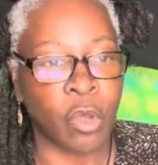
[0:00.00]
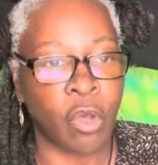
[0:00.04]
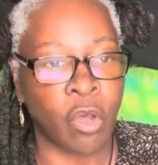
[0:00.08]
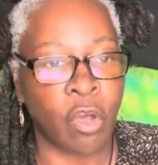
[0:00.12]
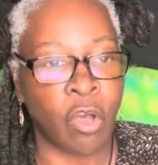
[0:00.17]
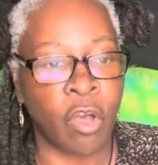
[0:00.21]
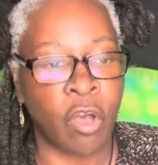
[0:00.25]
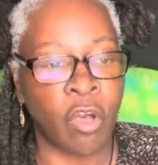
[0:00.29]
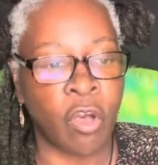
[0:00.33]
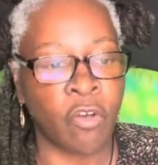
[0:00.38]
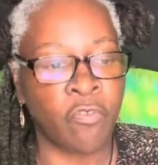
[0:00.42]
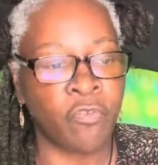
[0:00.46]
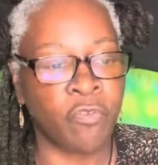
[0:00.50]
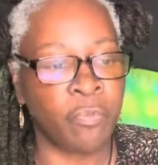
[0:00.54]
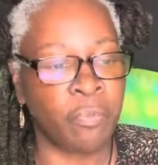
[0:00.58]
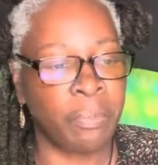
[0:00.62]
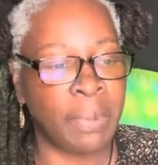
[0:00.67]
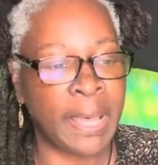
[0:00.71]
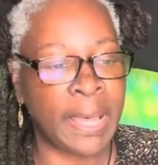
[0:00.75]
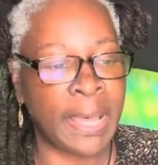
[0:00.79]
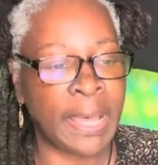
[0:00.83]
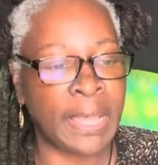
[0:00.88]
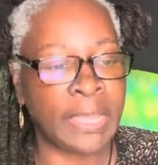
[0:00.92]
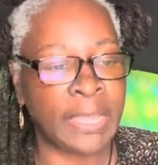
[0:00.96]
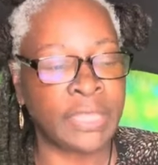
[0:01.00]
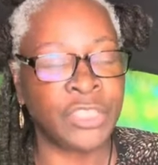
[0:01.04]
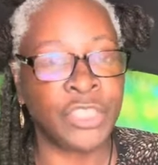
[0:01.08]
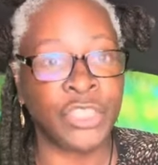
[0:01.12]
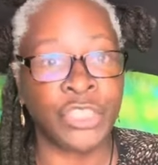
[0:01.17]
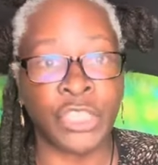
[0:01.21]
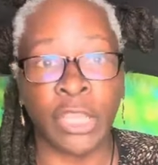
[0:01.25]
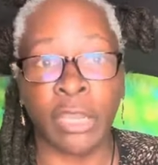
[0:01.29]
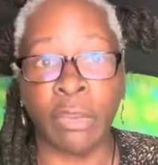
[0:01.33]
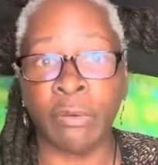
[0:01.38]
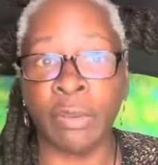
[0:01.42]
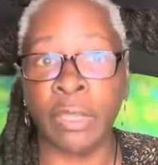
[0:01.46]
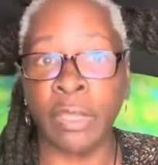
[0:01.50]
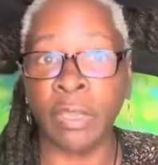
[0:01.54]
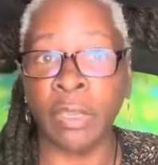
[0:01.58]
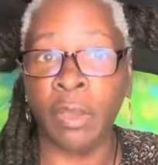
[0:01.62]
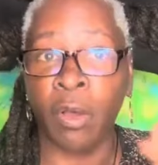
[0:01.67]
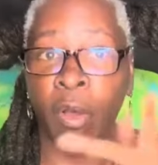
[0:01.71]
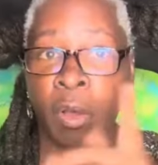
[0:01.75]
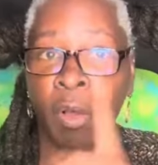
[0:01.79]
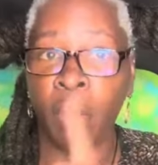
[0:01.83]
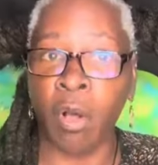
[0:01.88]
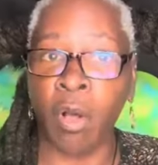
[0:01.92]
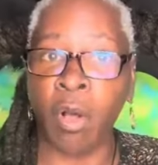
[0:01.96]
off by
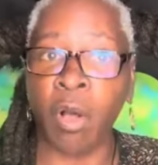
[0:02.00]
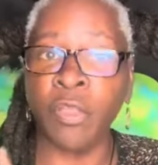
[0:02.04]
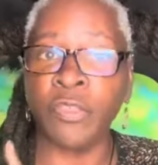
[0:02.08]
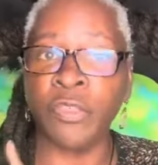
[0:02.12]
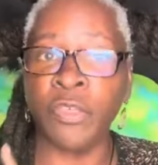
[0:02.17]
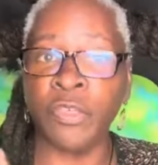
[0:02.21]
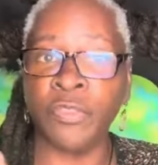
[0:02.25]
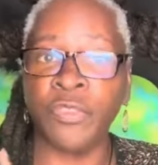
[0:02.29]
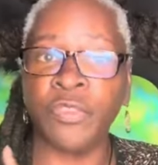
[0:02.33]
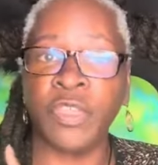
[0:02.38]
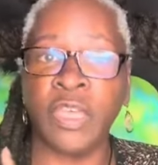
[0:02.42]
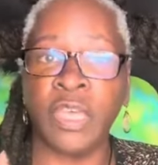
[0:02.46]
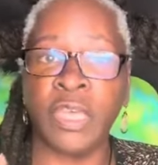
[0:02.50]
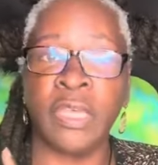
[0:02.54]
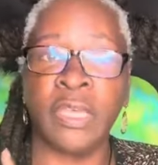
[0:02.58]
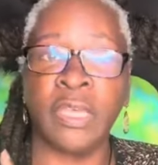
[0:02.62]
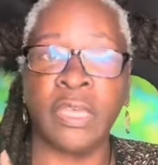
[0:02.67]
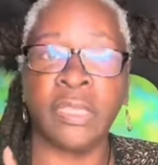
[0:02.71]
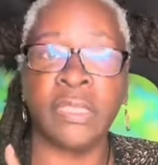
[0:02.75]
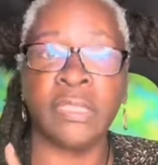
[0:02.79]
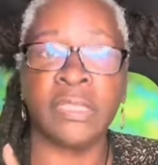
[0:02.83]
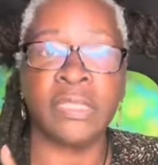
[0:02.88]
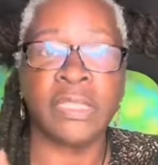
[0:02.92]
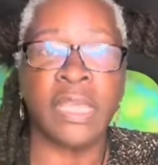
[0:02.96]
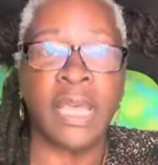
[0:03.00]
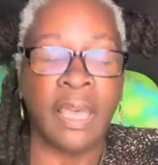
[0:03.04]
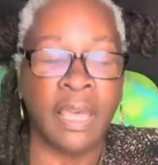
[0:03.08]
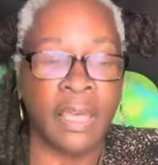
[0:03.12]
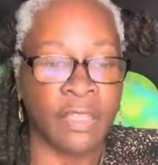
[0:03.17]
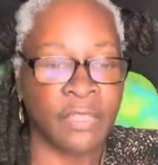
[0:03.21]
sharing all the things